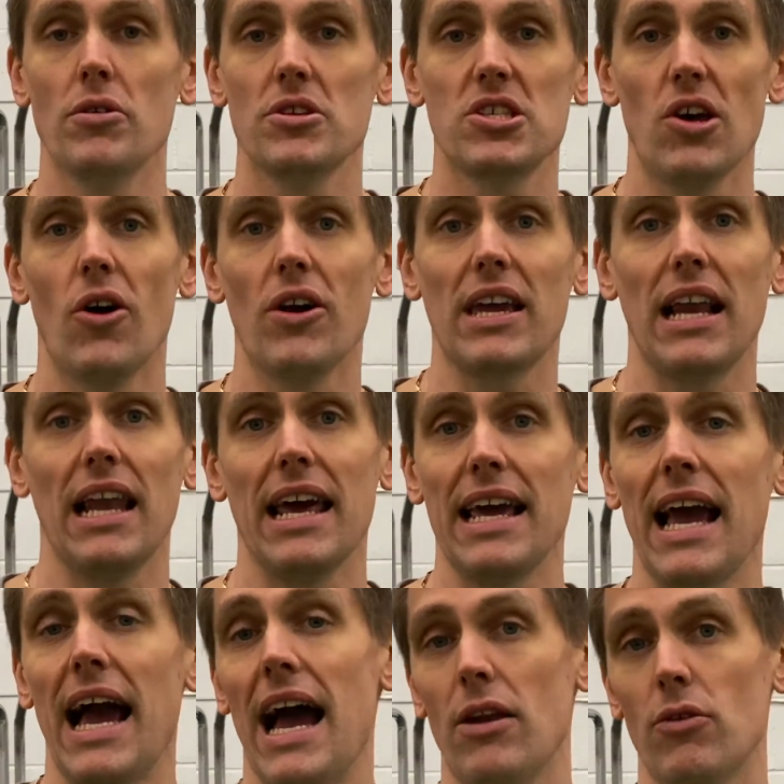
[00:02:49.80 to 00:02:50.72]

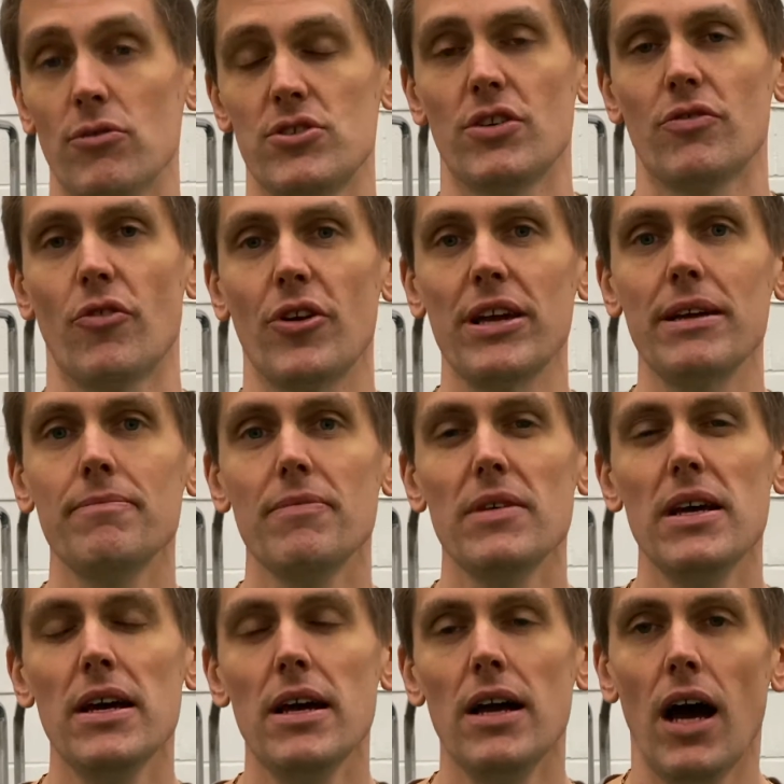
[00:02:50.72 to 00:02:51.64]
cycling and also running.
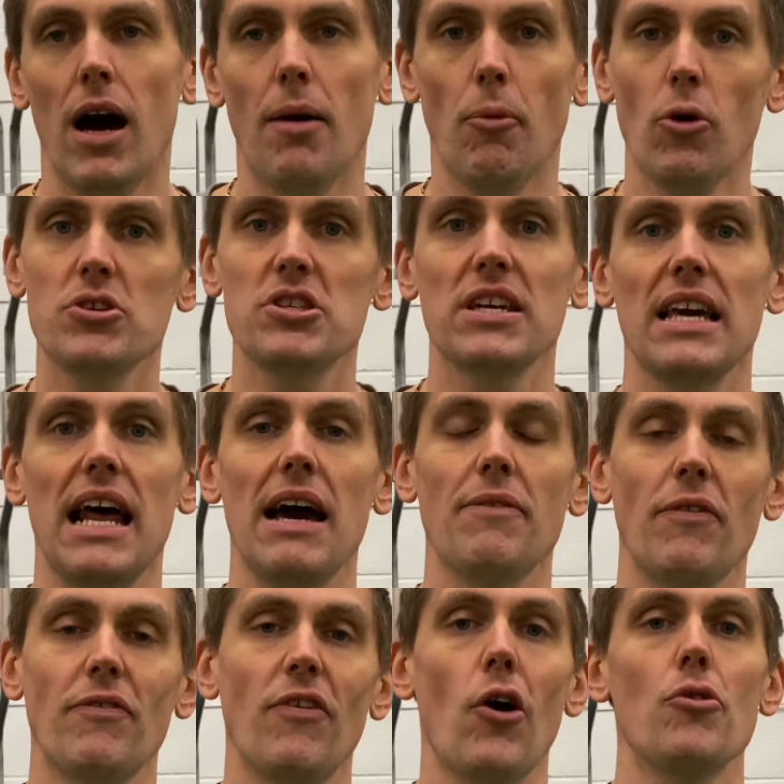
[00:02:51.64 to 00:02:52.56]
I'm also going to
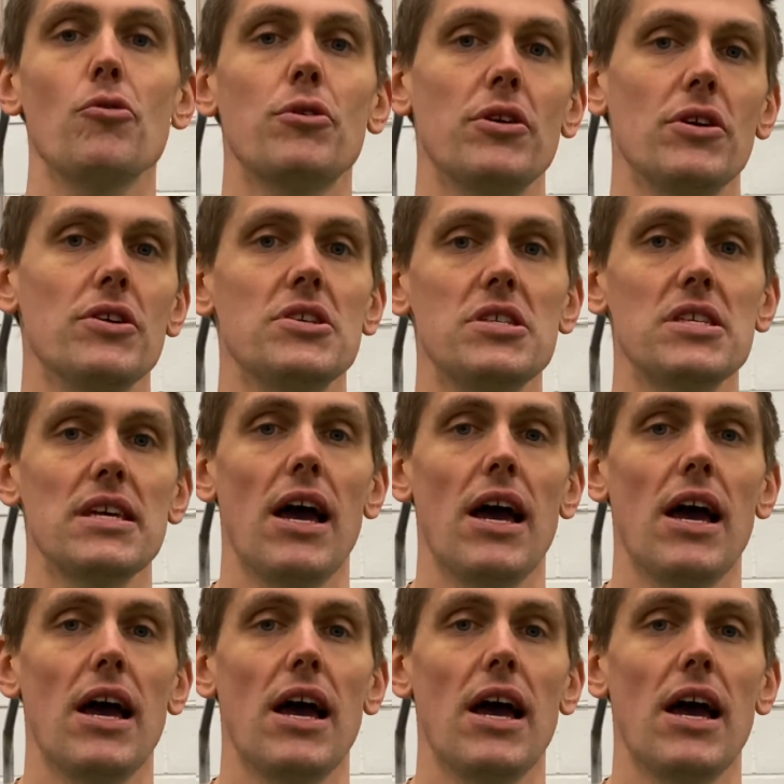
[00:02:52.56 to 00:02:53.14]
have a focus